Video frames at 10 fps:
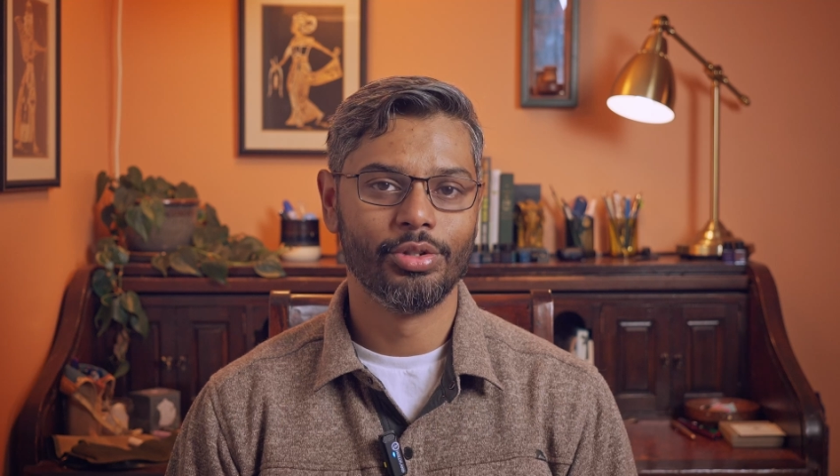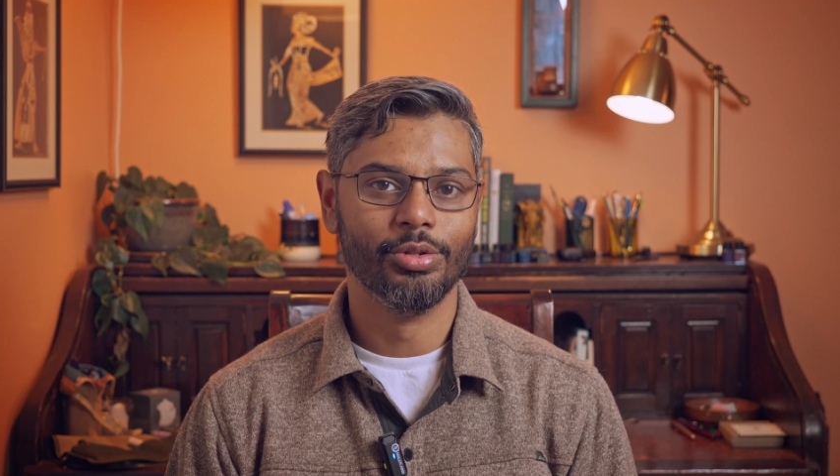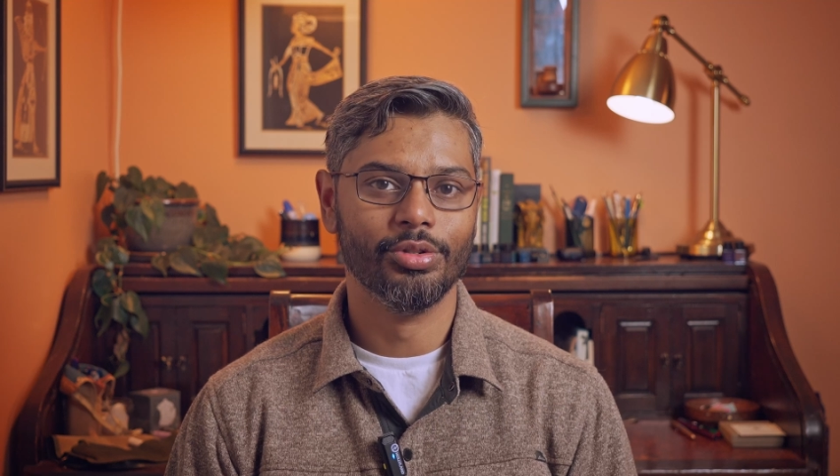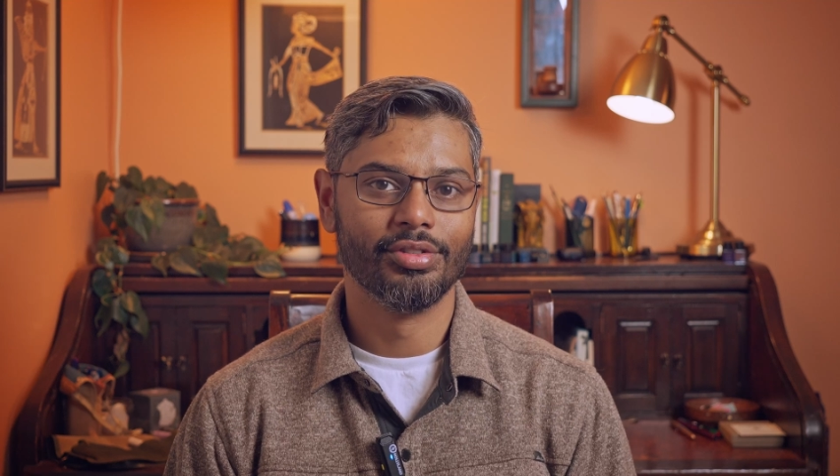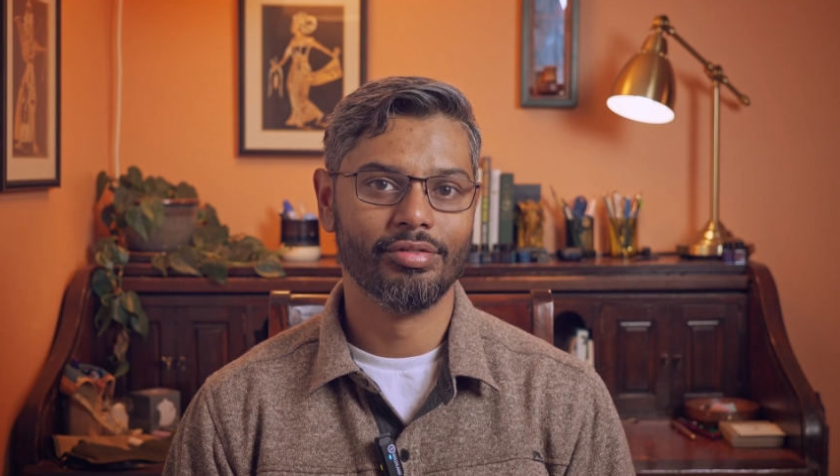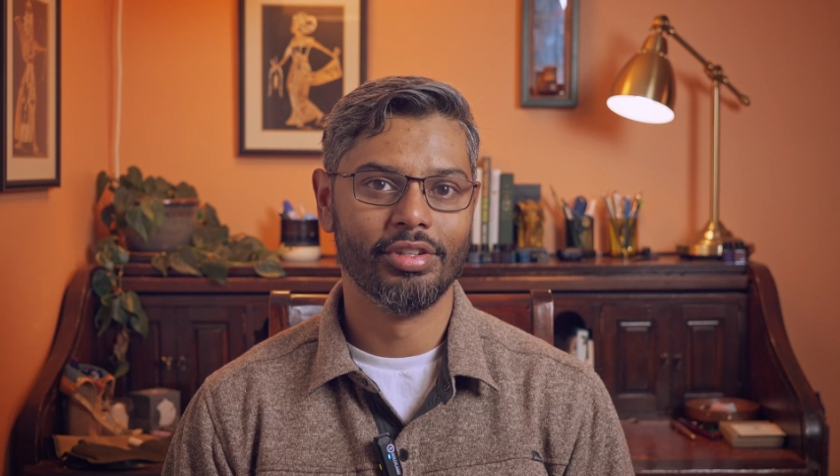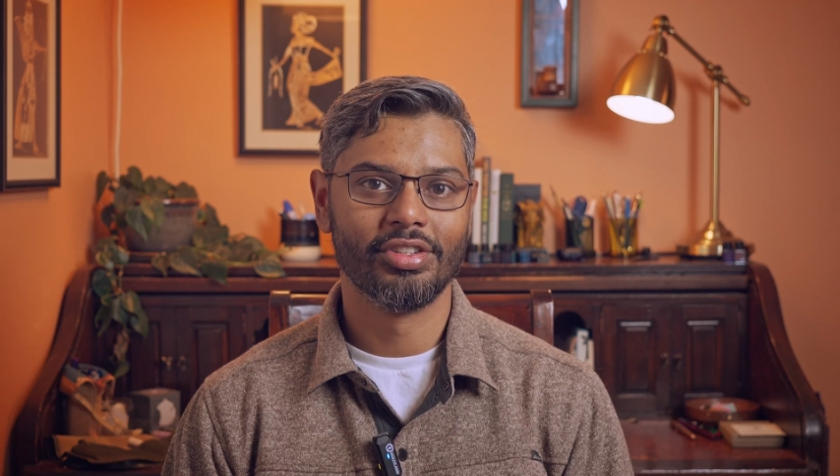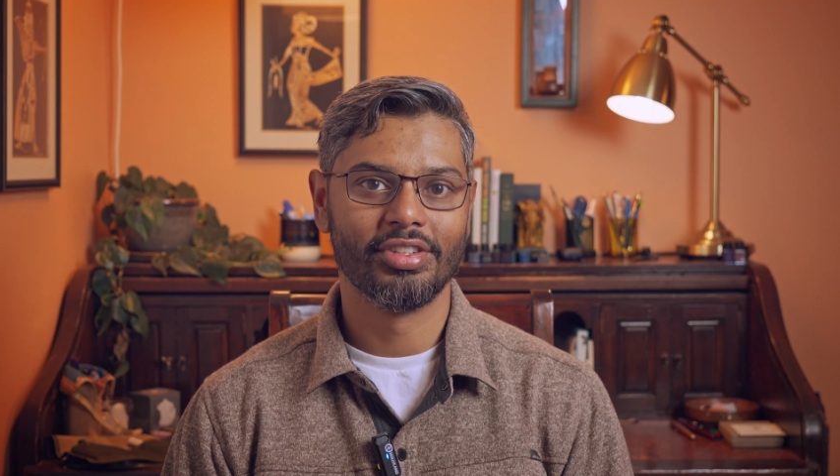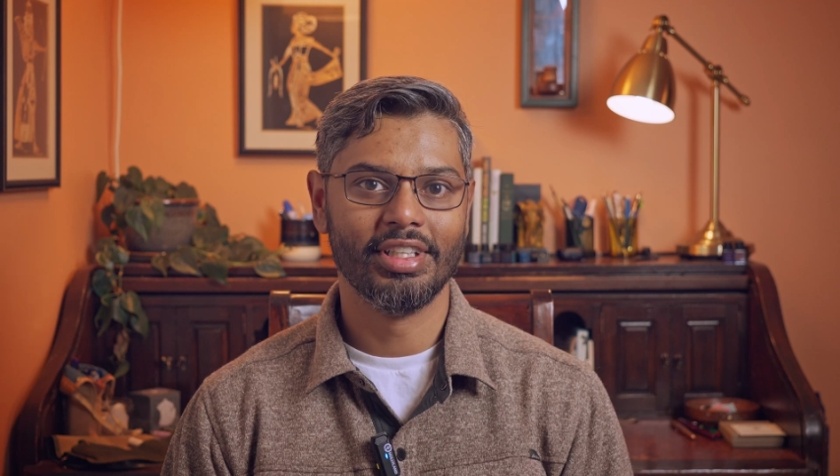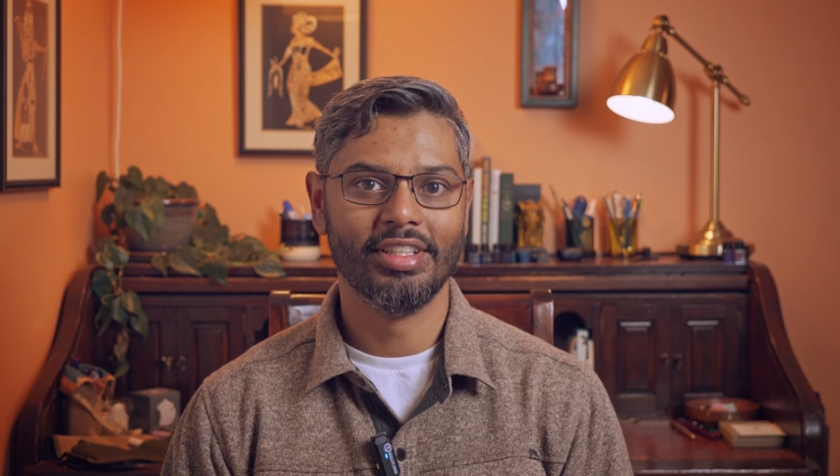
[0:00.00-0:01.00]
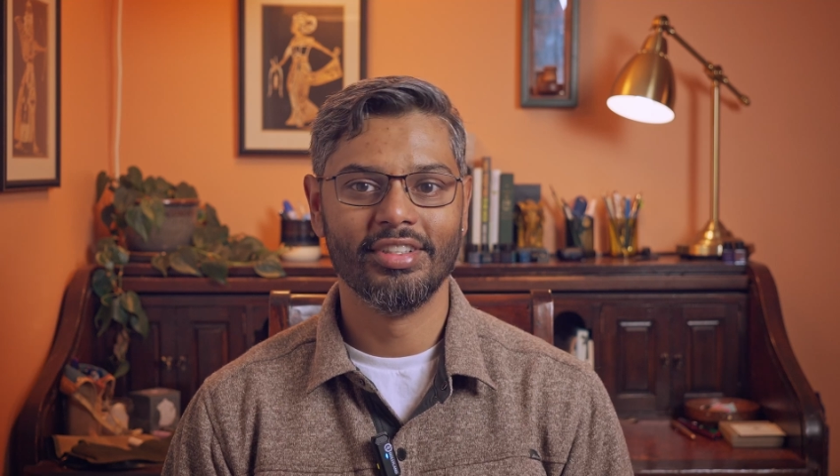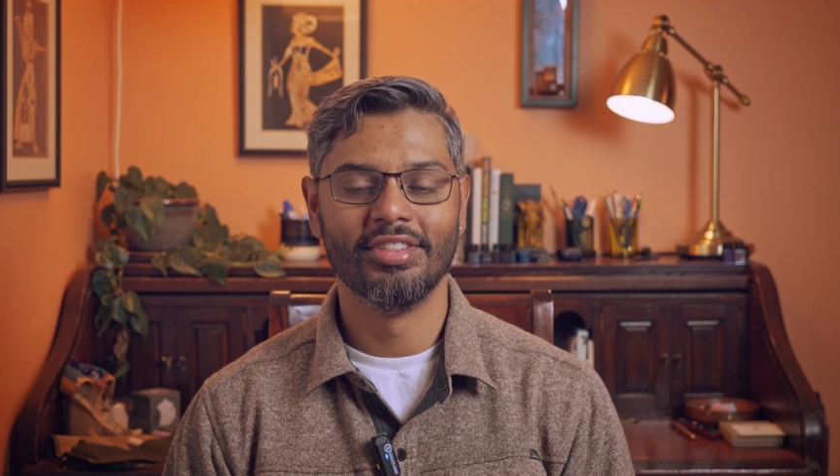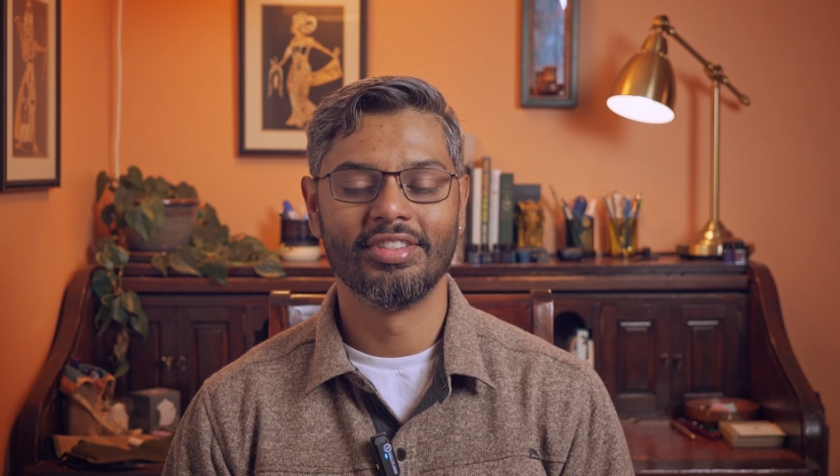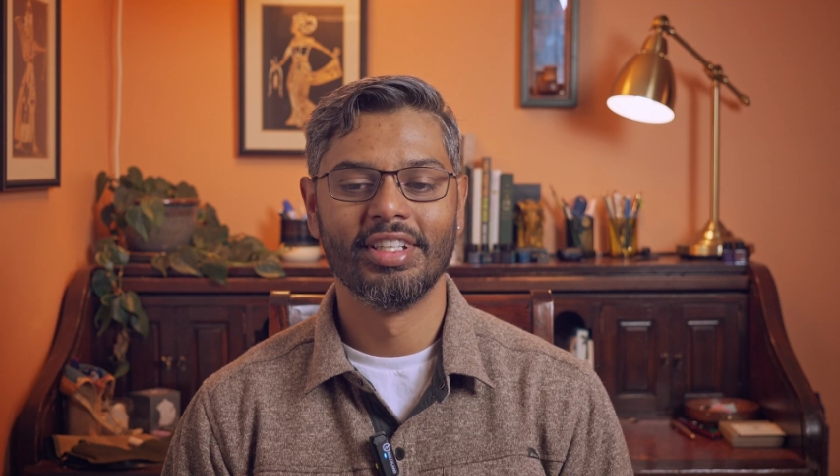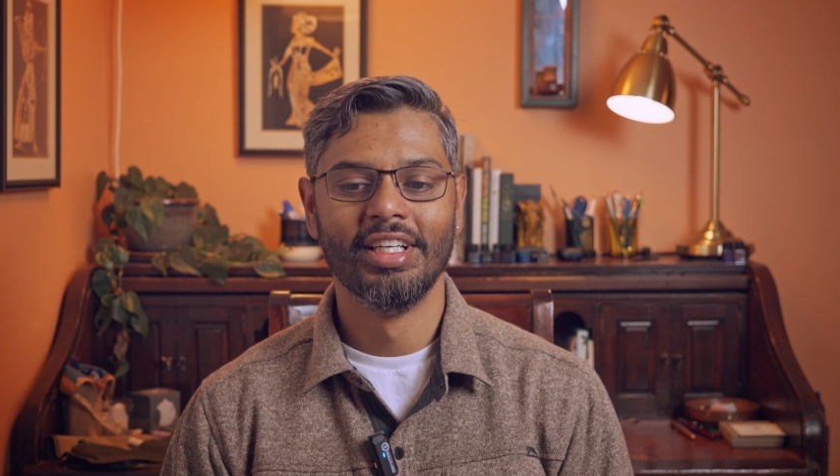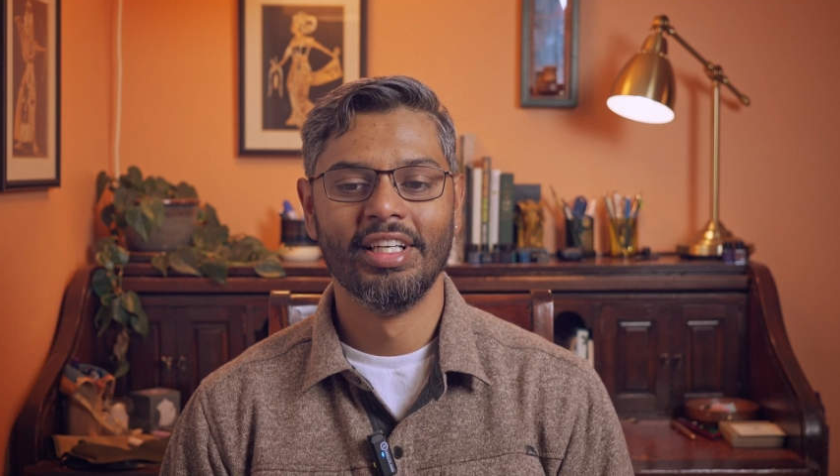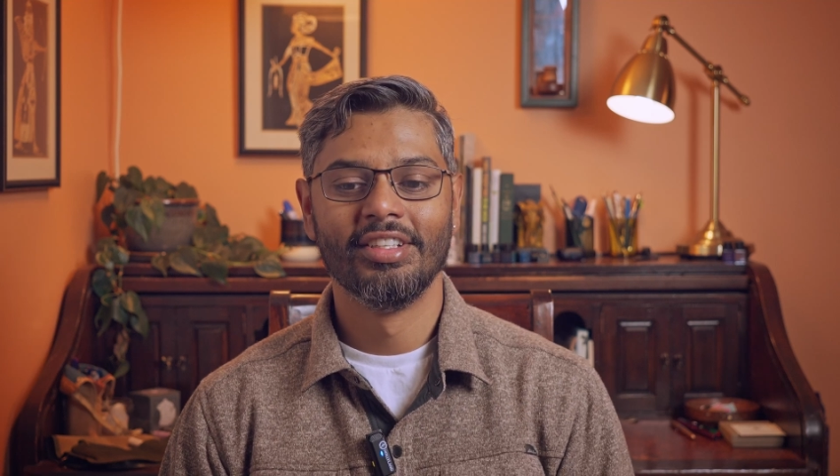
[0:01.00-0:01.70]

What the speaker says: tools versus